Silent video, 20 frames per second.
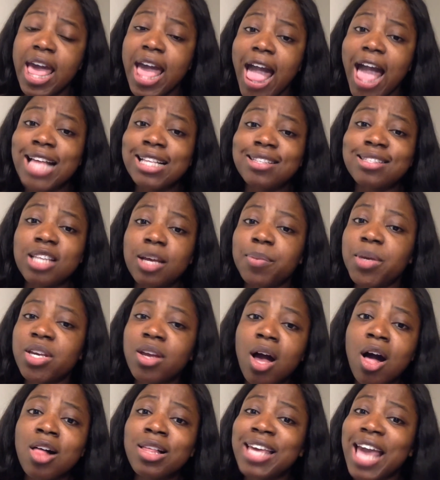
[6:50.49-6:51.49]
And some of
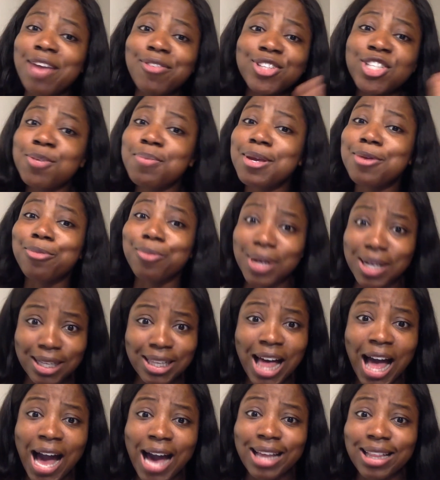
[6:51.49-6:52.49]
y'all gave it to me real
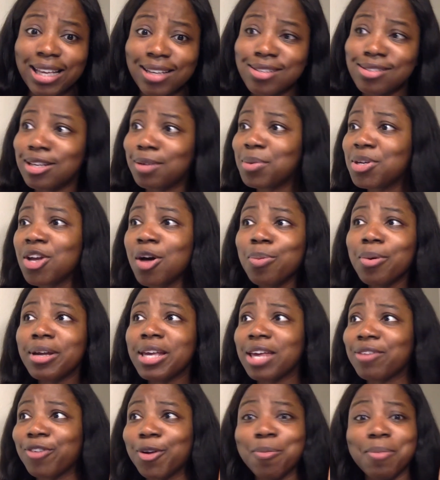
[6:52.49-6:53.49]
high. Like, some of y'all were
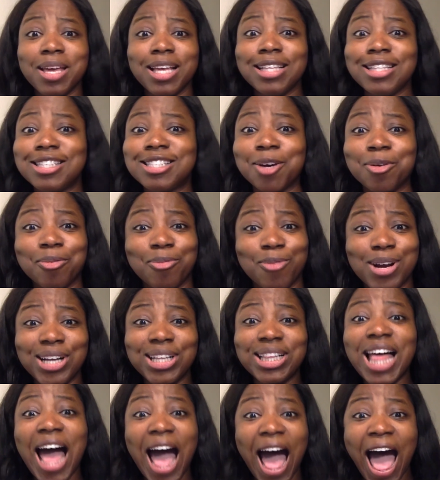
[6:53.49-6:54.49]
giving me some
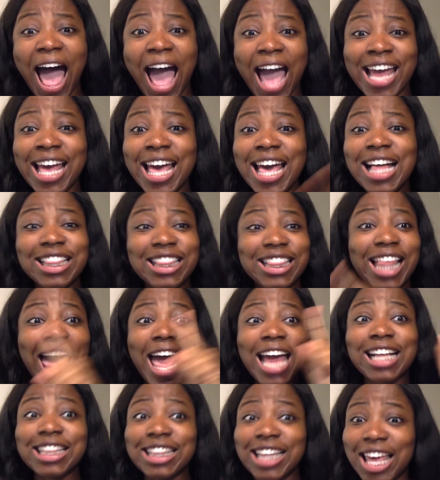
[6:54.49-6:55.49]
real high
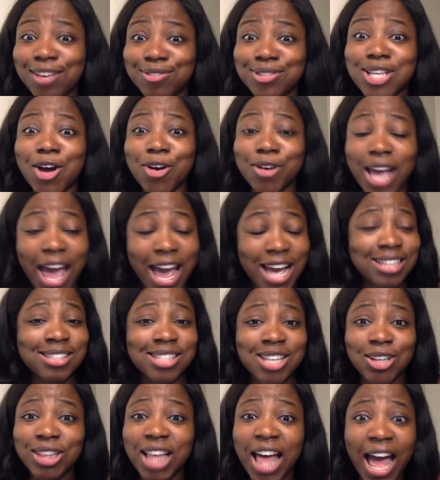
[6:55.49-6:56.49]
leg lifts, okay?
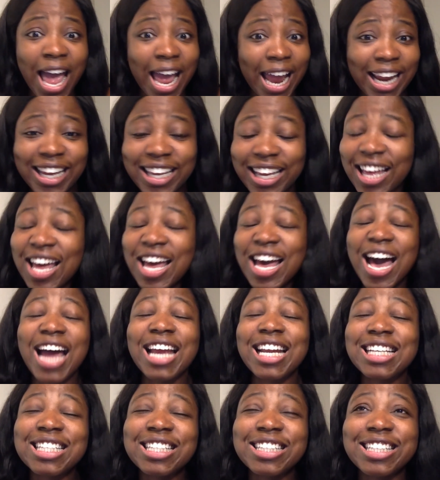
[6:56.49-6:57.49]
So, like, I
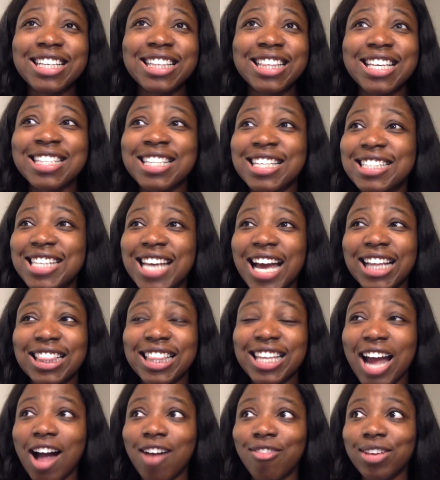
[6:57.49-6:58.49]
need to look at this
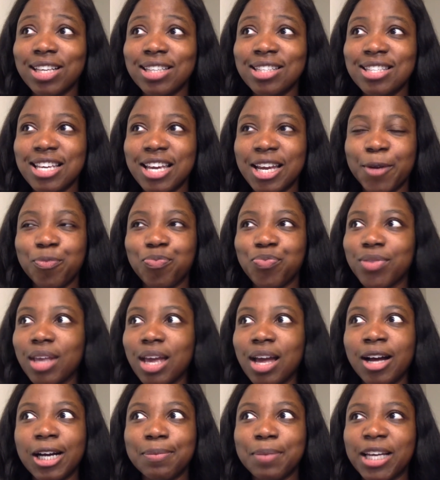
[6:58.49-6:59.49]
intently, obviously.
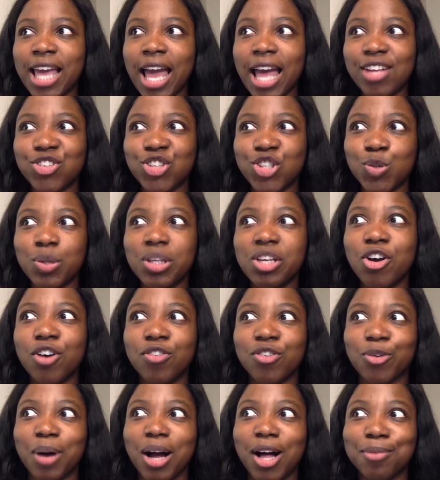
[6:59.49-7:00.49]
Again, just really
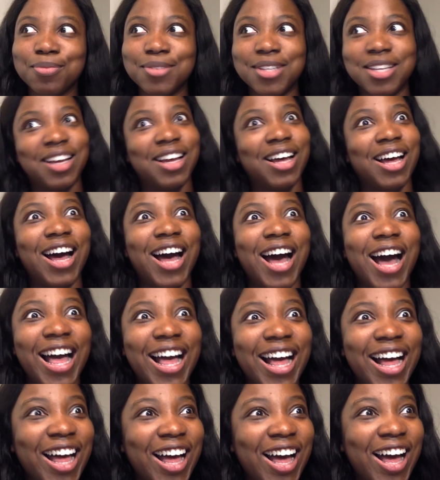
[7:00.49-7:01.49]
overwhelmed
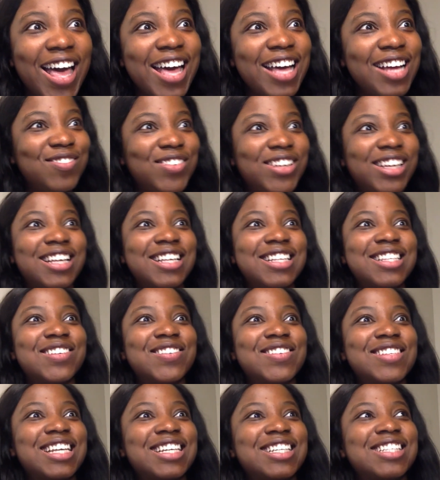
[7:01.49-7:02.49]
because it
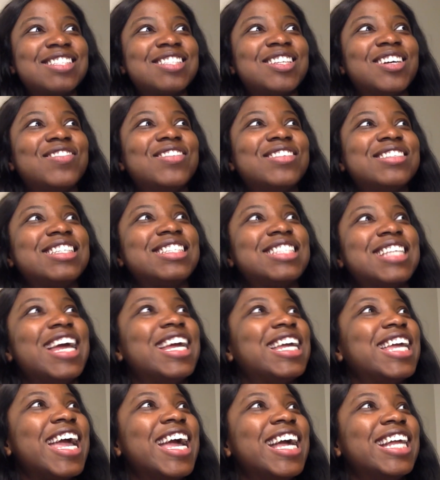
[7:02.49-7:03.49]
was, like, so much to
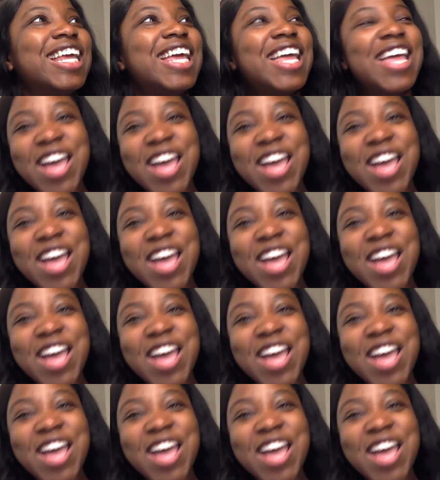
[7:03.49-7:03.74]
take in.